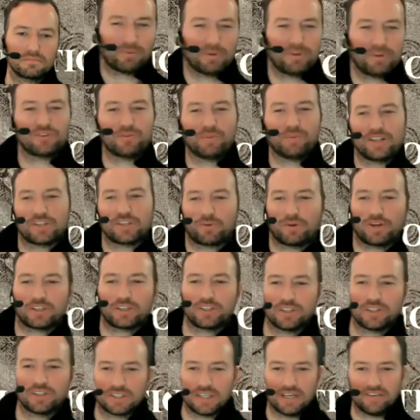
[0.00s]
with so many of these
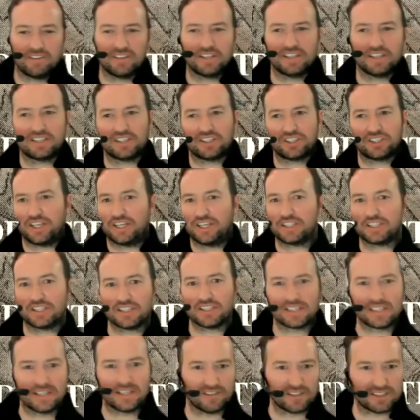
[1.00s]
questions, the evidence
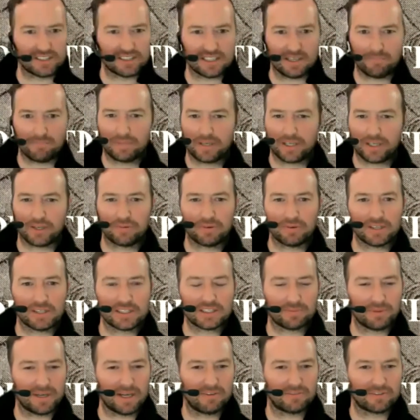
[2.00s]
changes, the evidence is
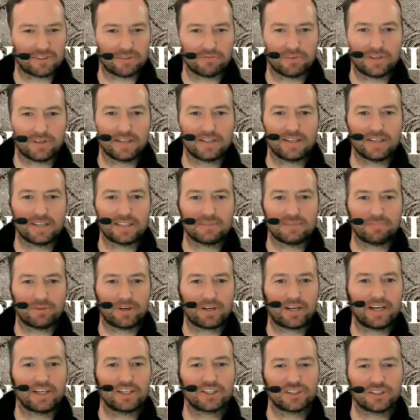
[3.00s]
ambiguous, and we have to read these
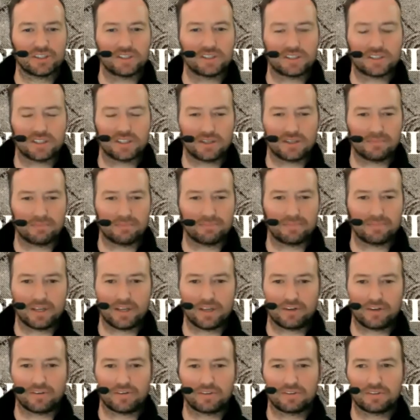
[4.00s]
implications
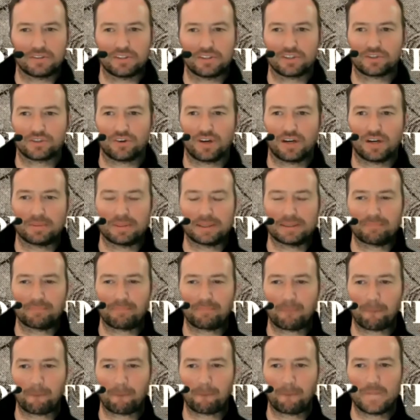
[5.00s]
that you're describing.
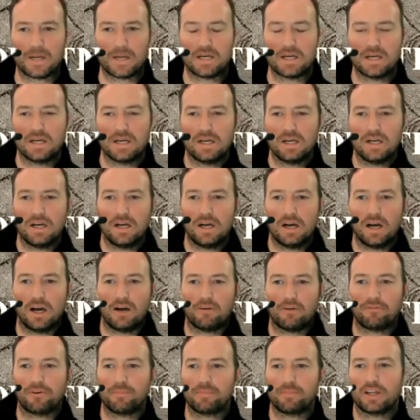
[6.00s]

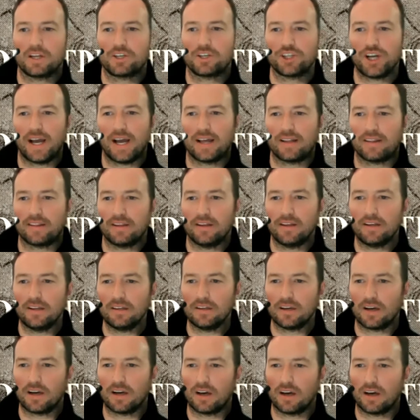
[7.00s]
From the chat
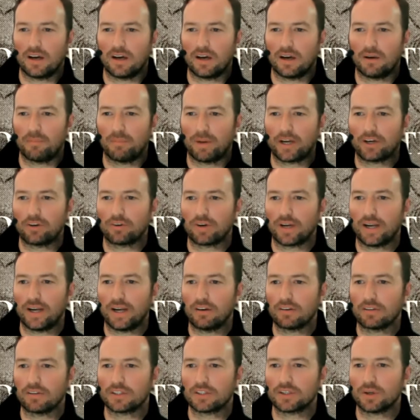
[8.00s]
then, Michael
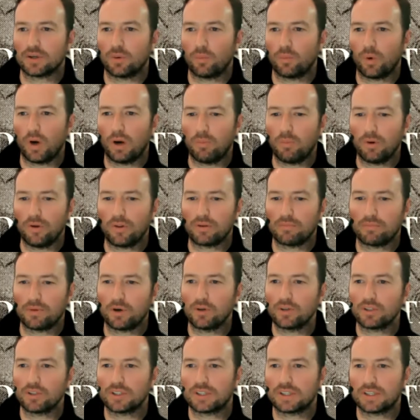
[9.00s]
Cairns, what were the
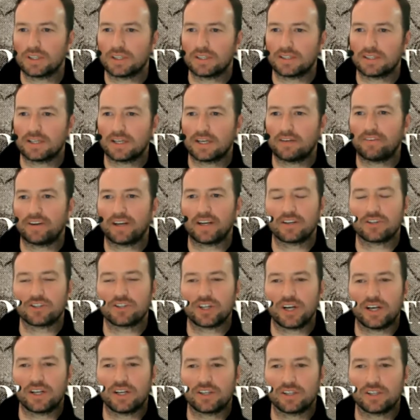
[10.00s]
most significant
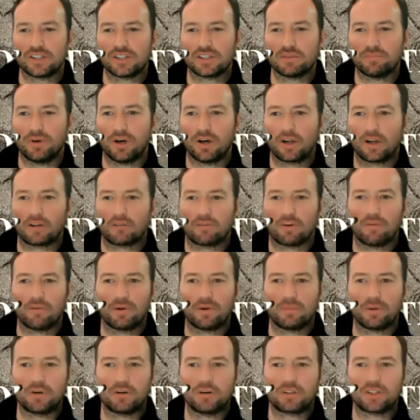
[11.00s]
changes among the
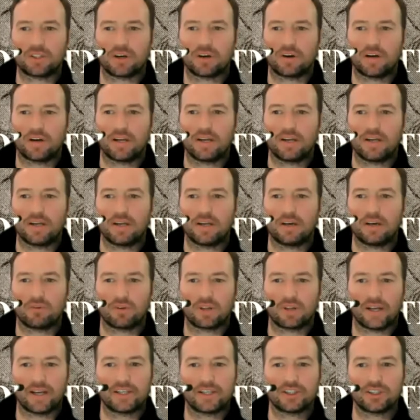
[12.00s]
Roman military in
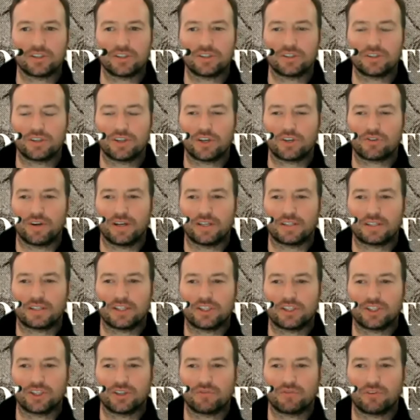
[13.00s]
relation to the
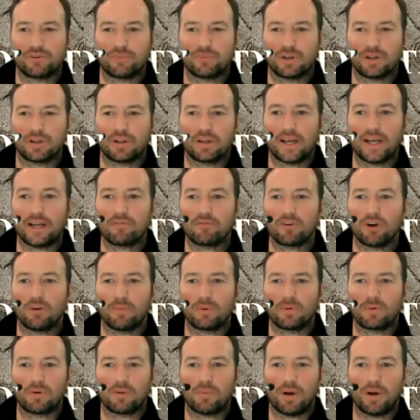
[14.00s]
transition from the late
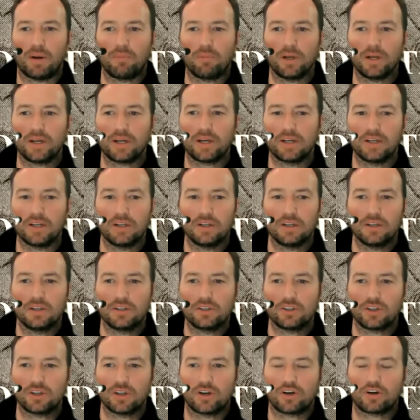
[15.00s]
Roman Republic
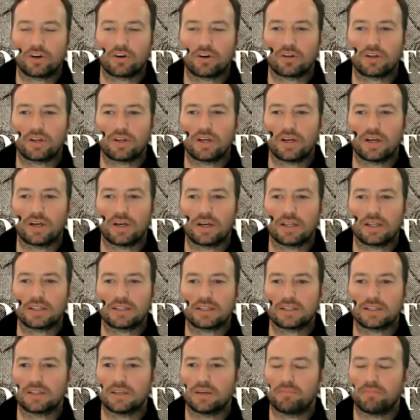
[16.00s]
to the early
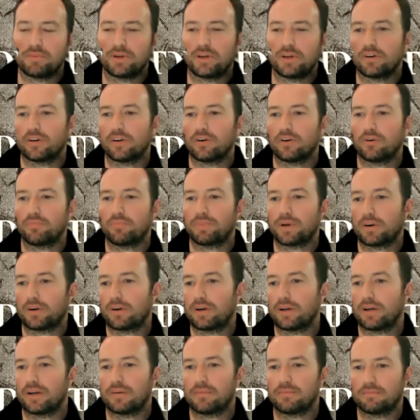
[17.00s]
Augustan imperial
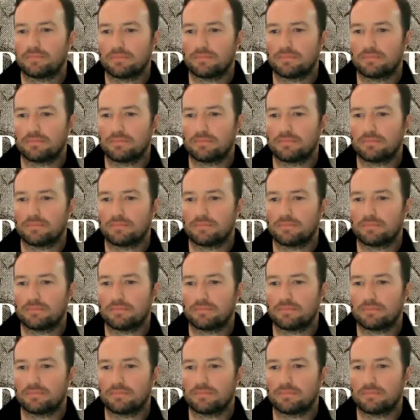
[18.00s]
period?